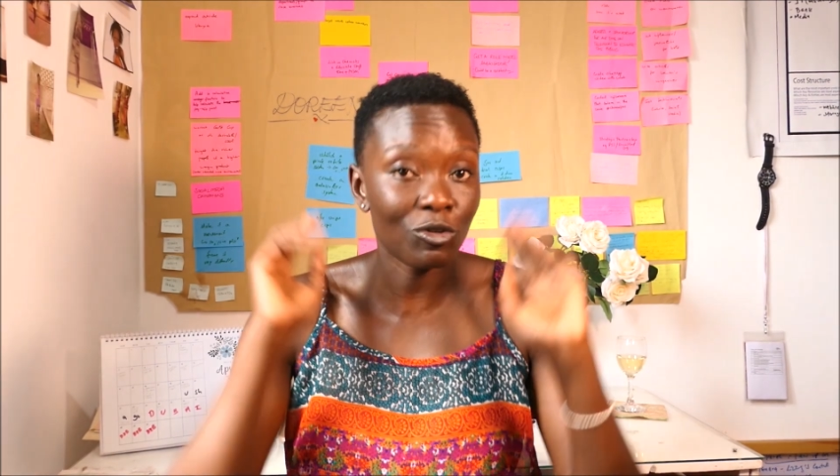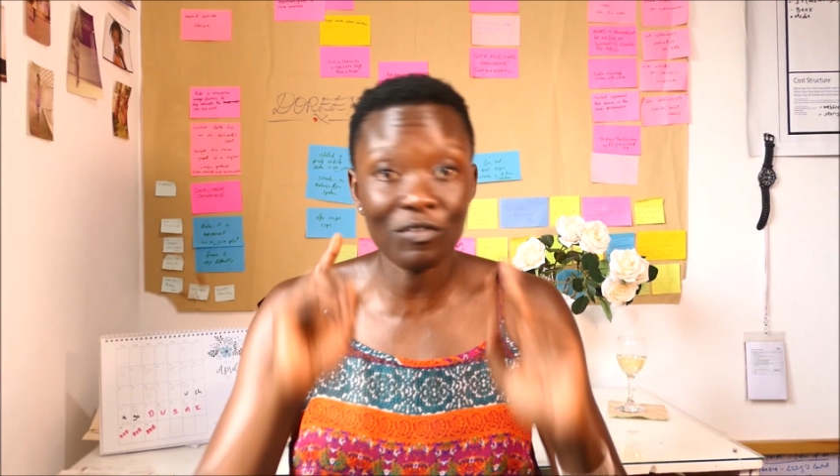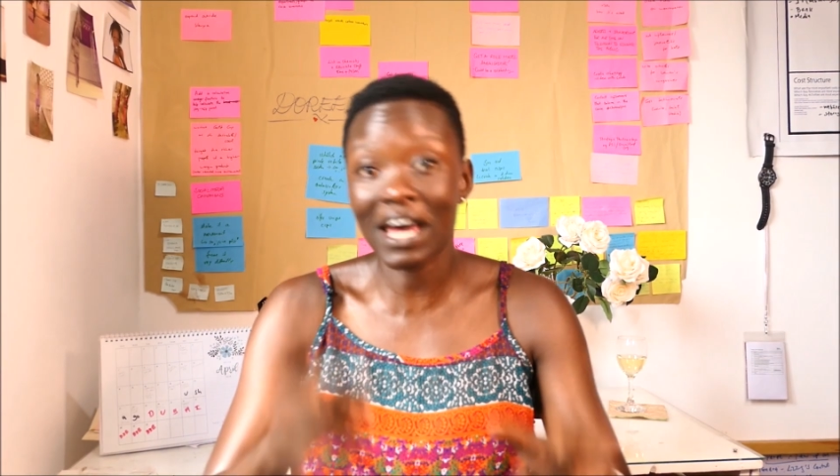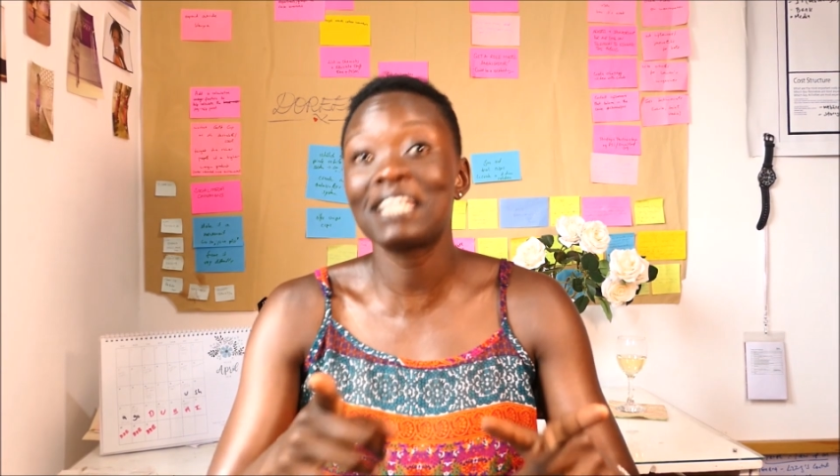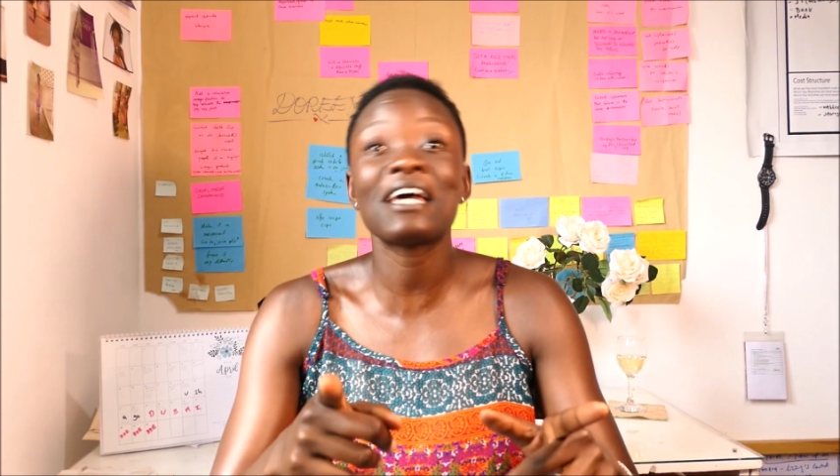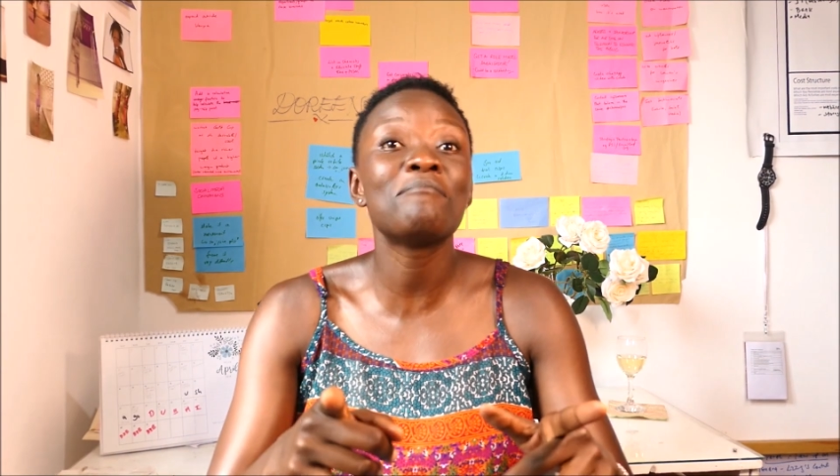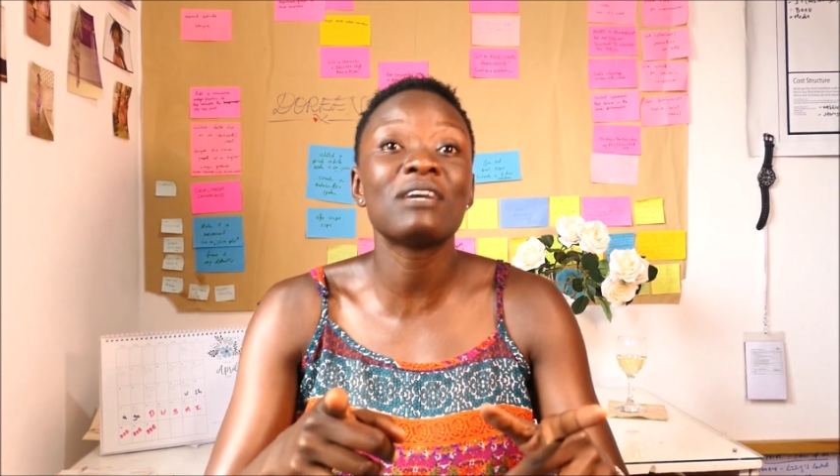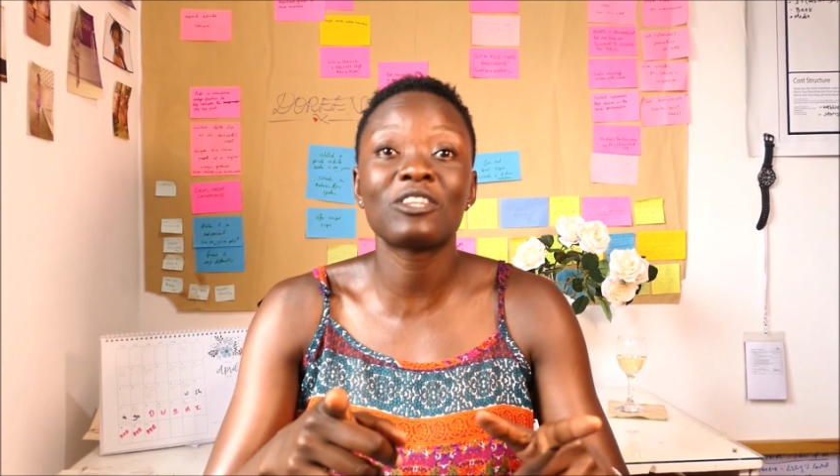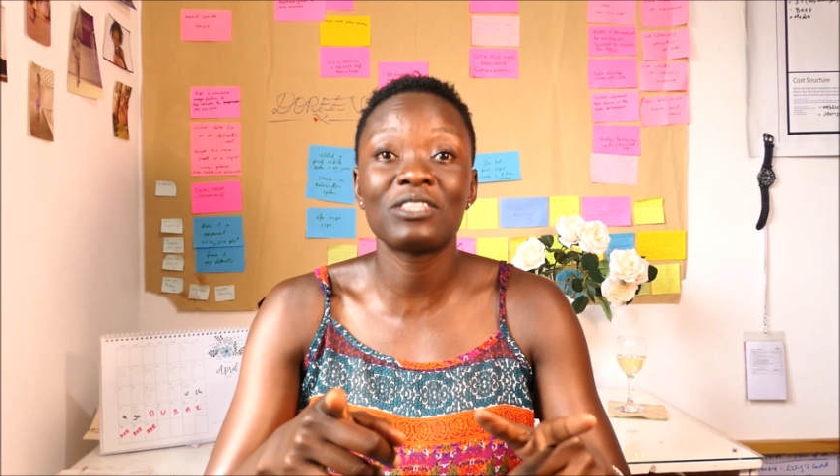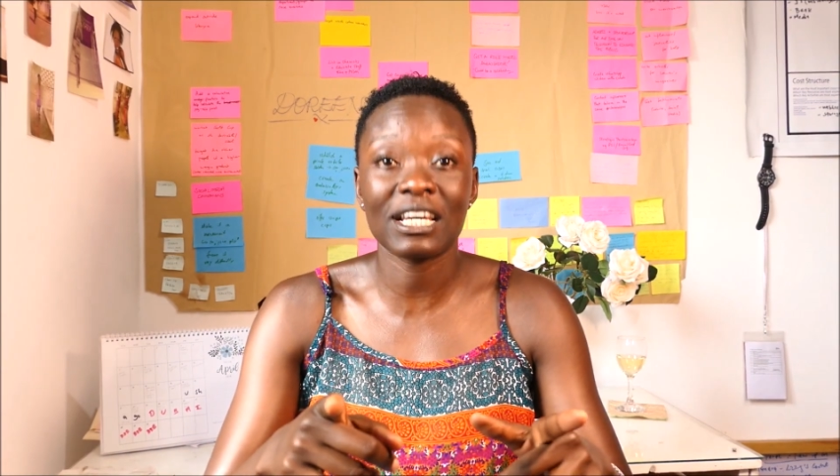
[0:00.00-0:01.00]
find a
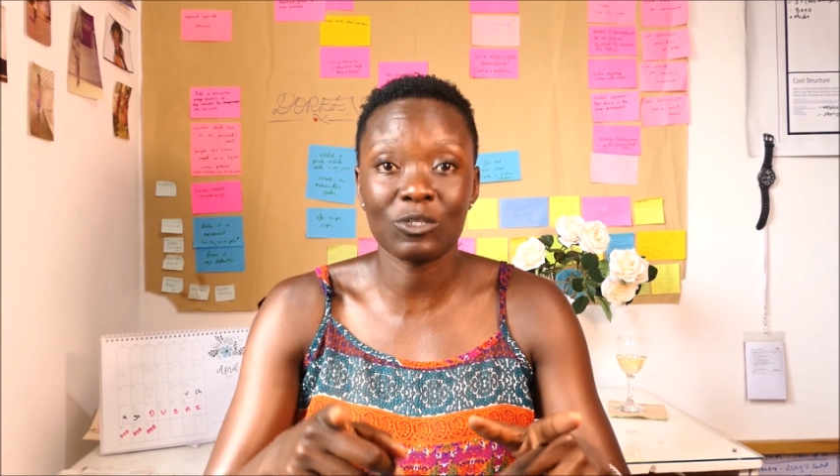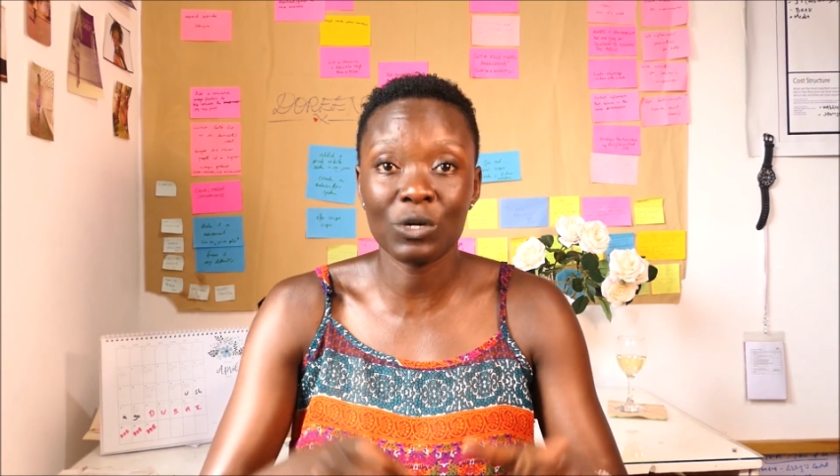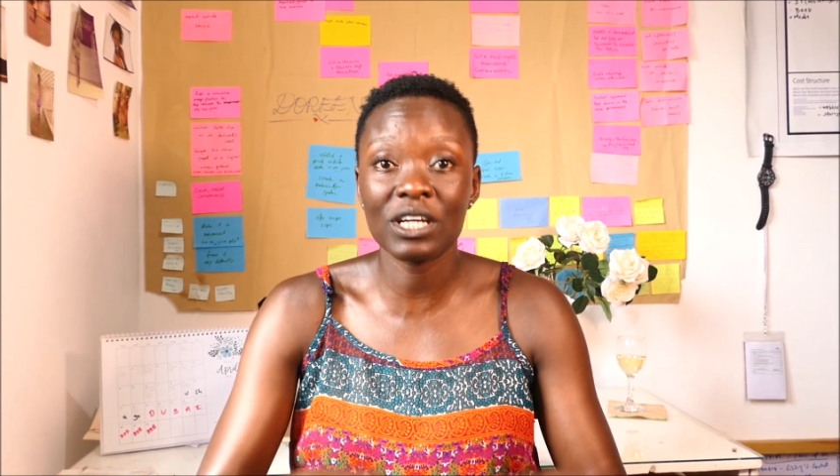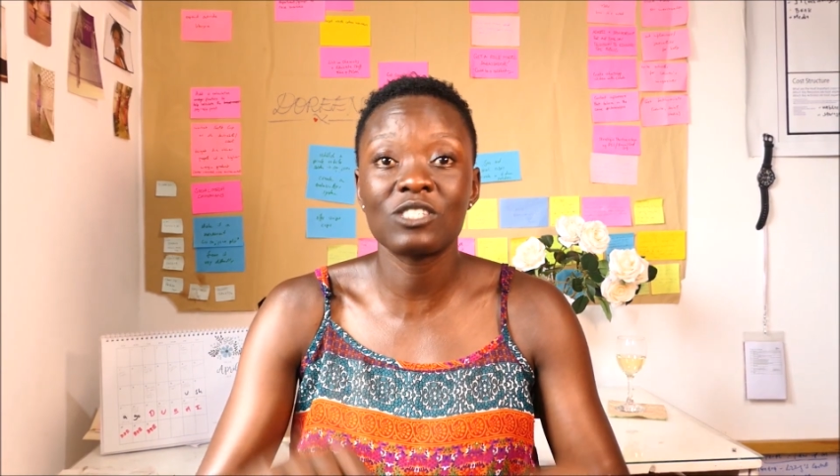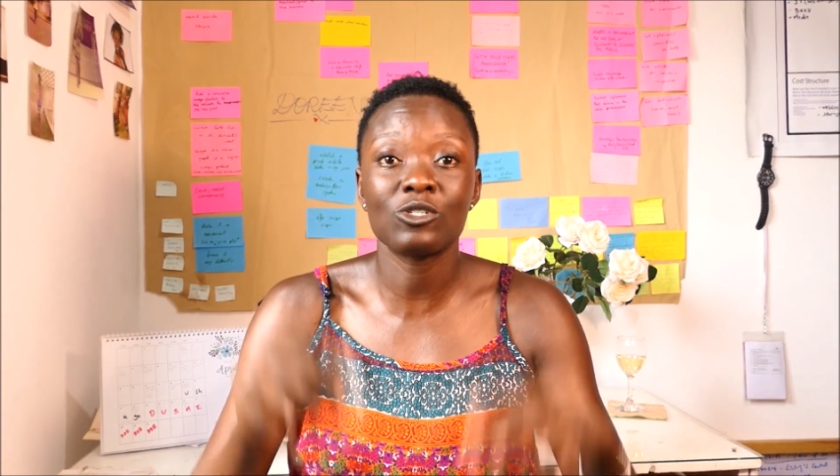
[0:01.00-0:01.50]
method that works.